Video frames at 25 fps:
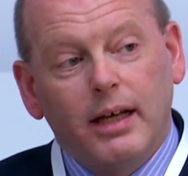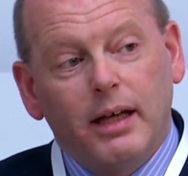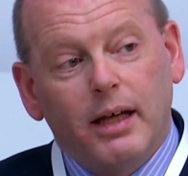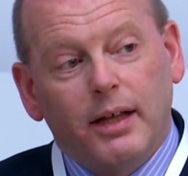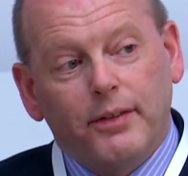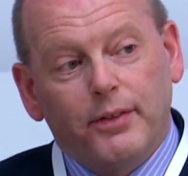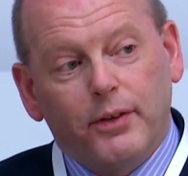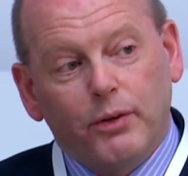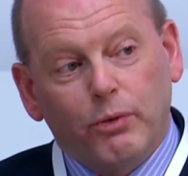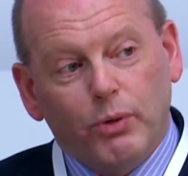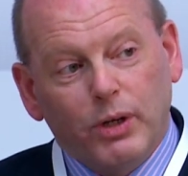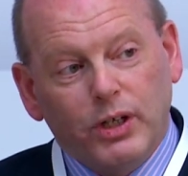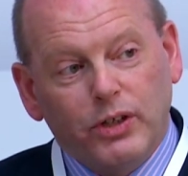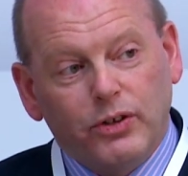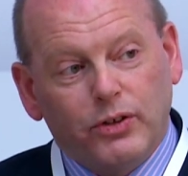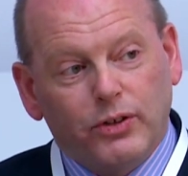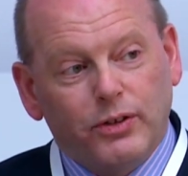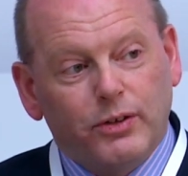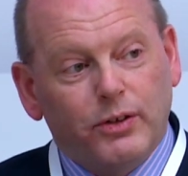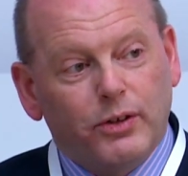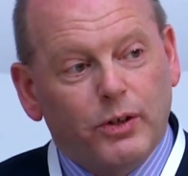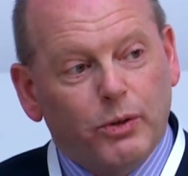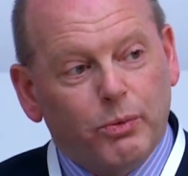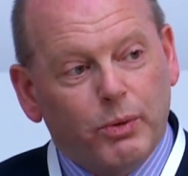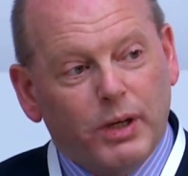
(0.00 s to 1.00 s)
The
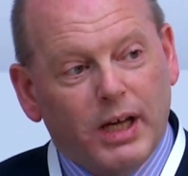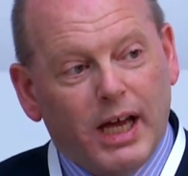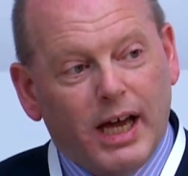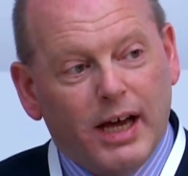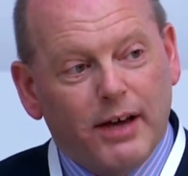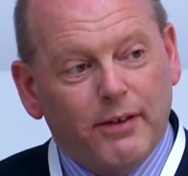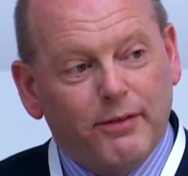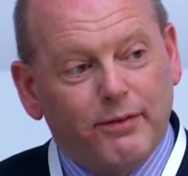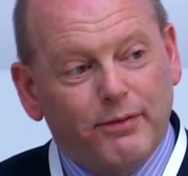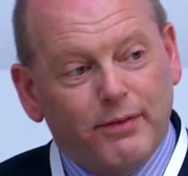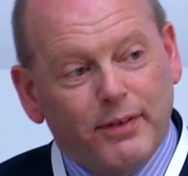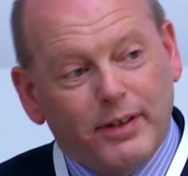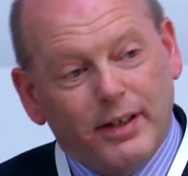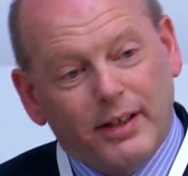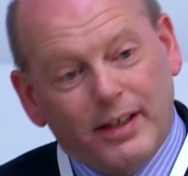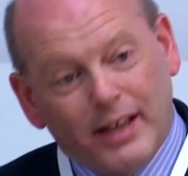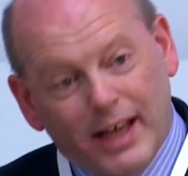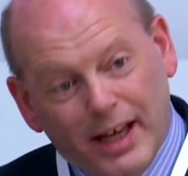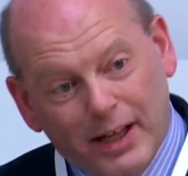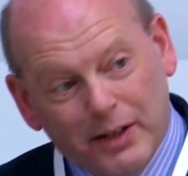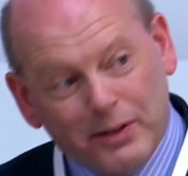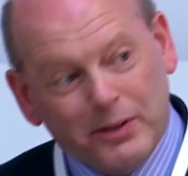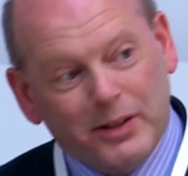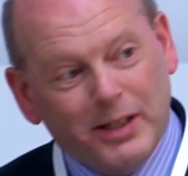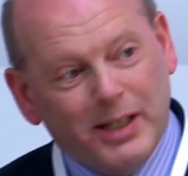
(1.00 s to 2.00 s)
reason that we have
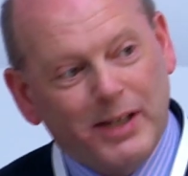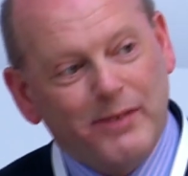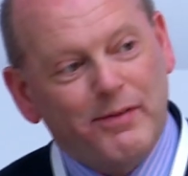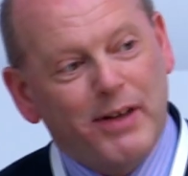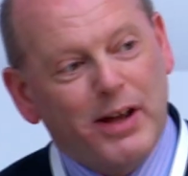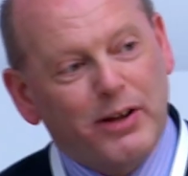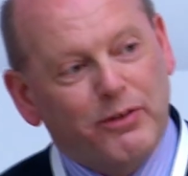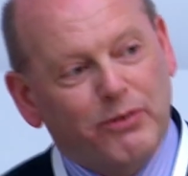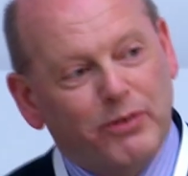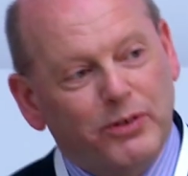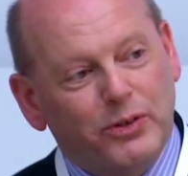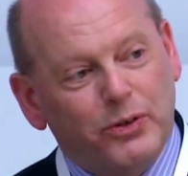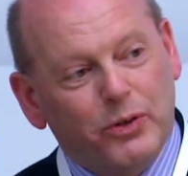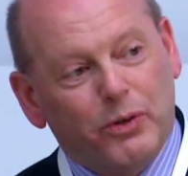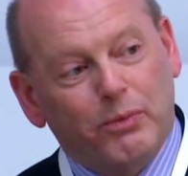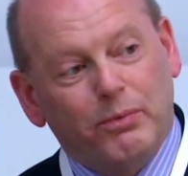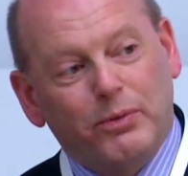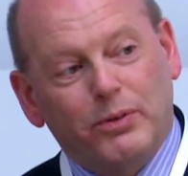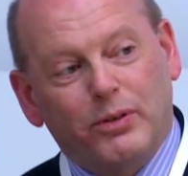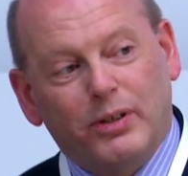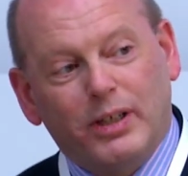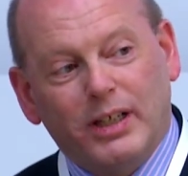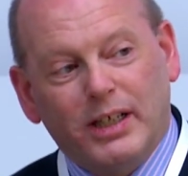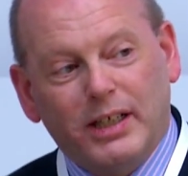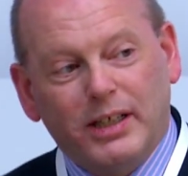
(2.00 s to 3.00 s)
elderly veterans,
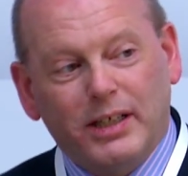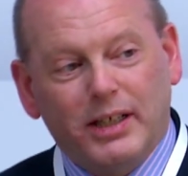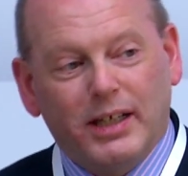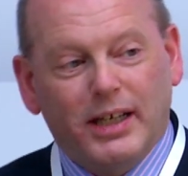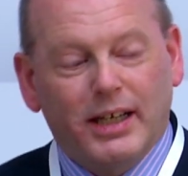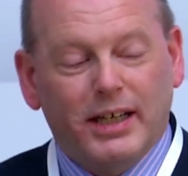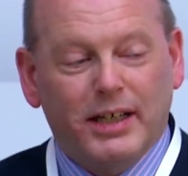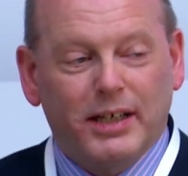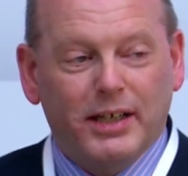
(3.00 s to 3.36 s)
obviously,